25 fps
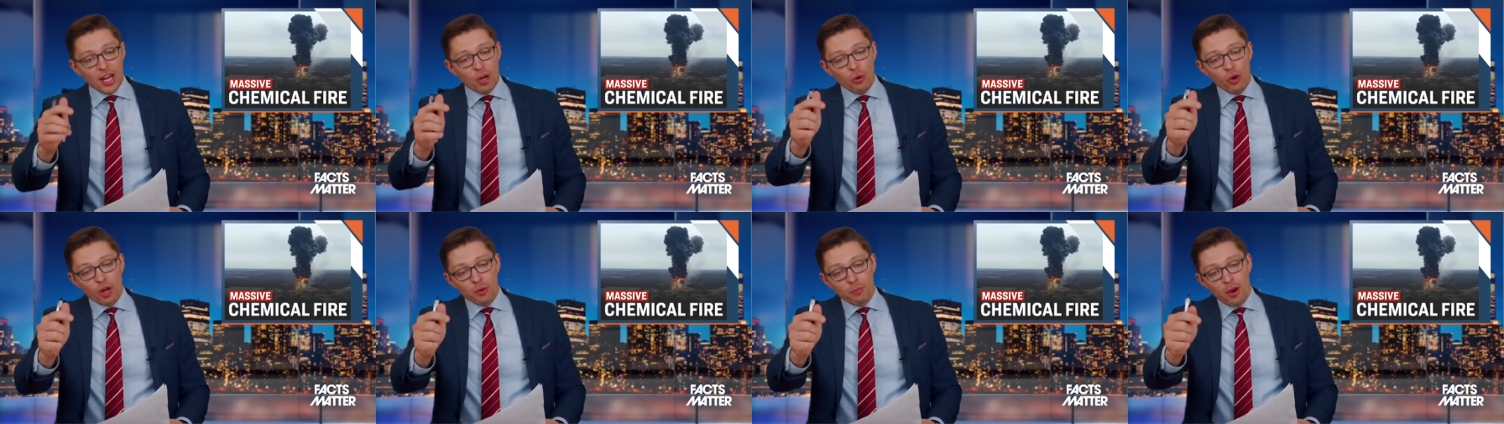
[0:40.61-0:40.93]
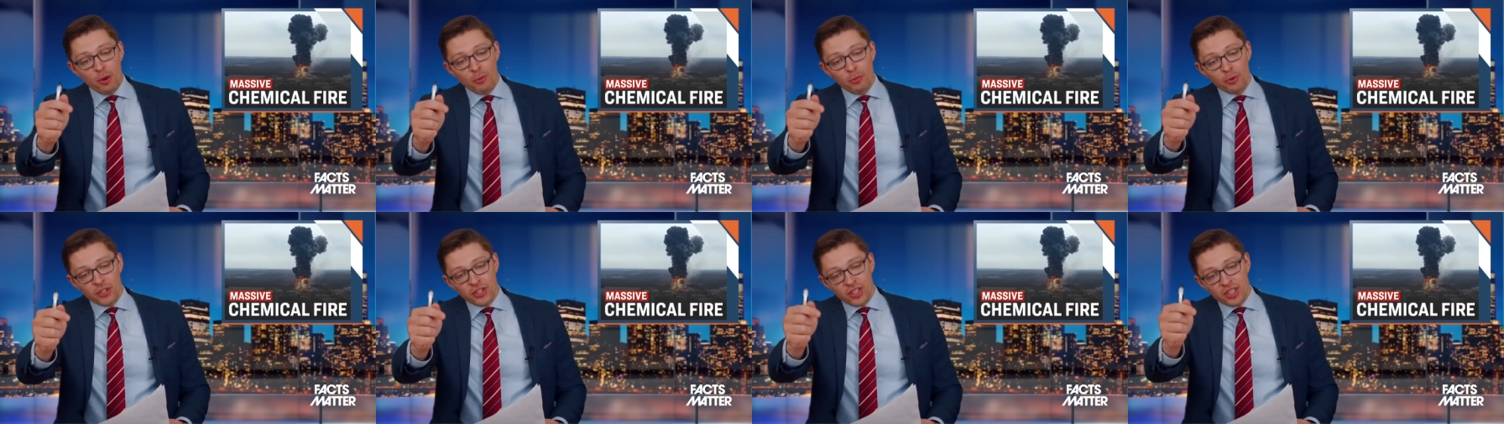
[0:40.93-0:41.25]
a quick
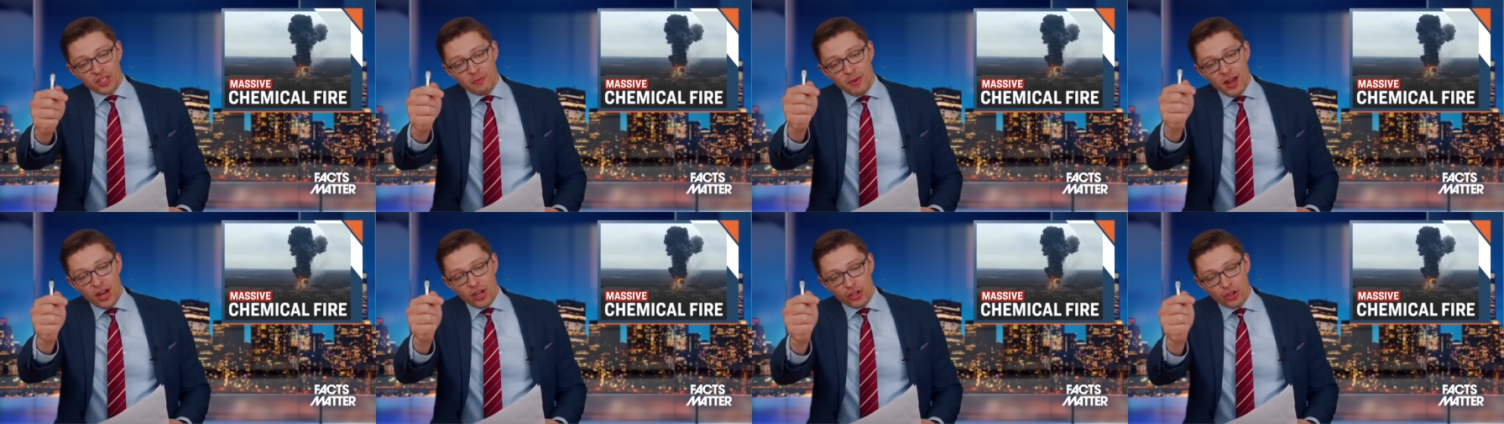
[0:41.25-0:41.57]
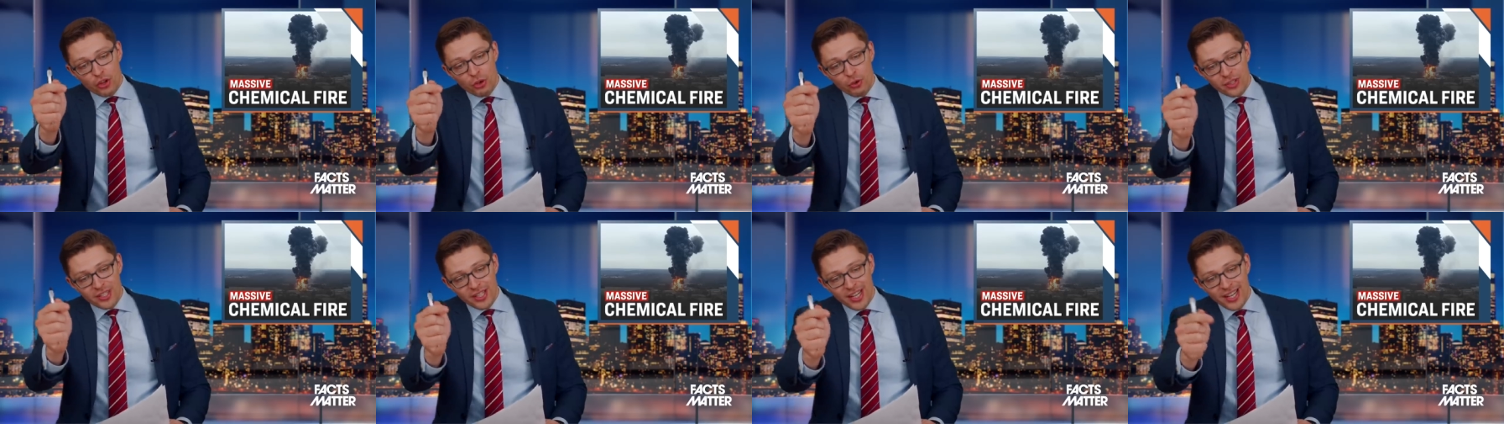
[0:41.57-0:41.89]
moment to smash
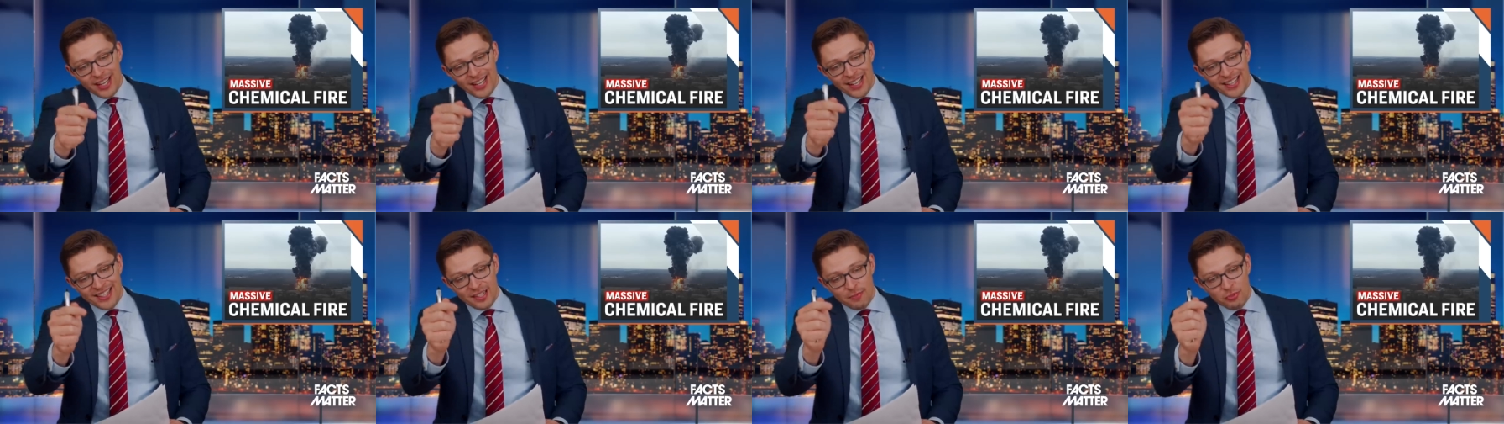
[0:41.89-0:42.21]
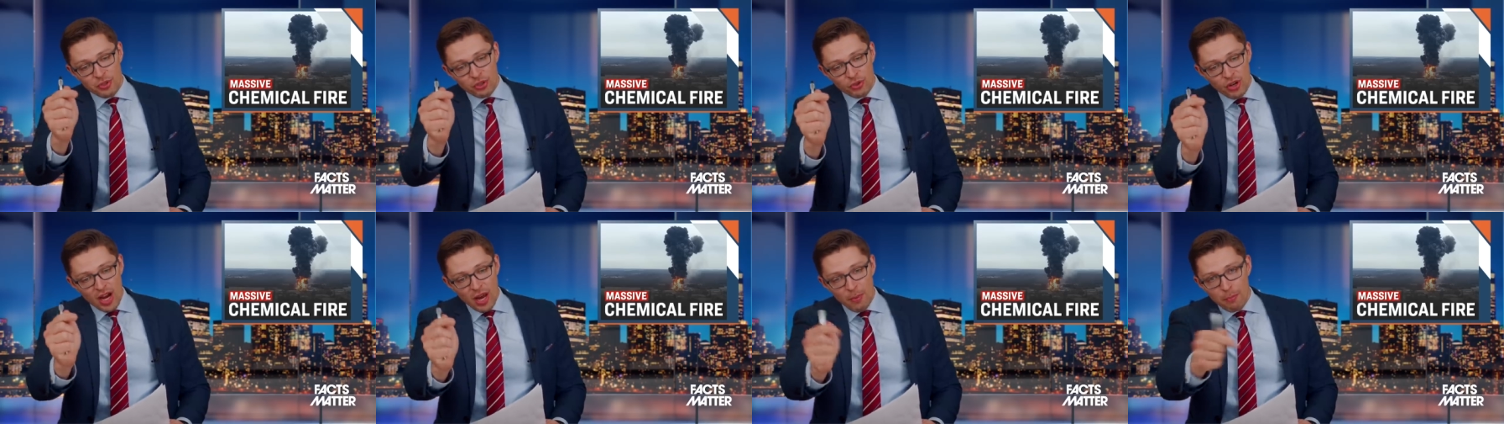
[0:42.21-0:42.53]
those like and
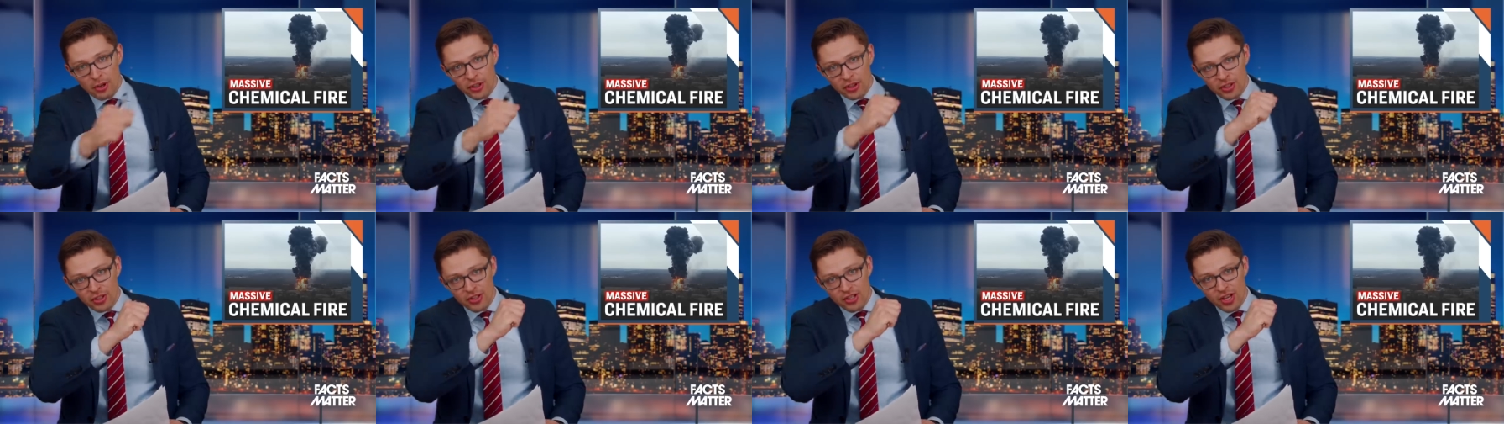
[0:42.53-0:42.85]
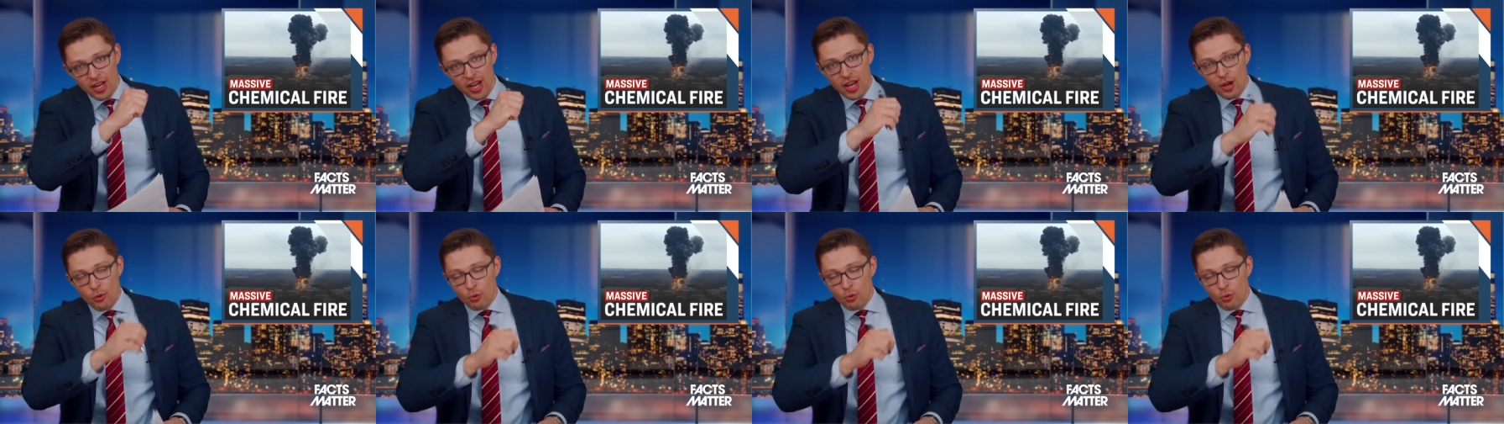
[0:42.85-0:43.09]
subscribe buttons,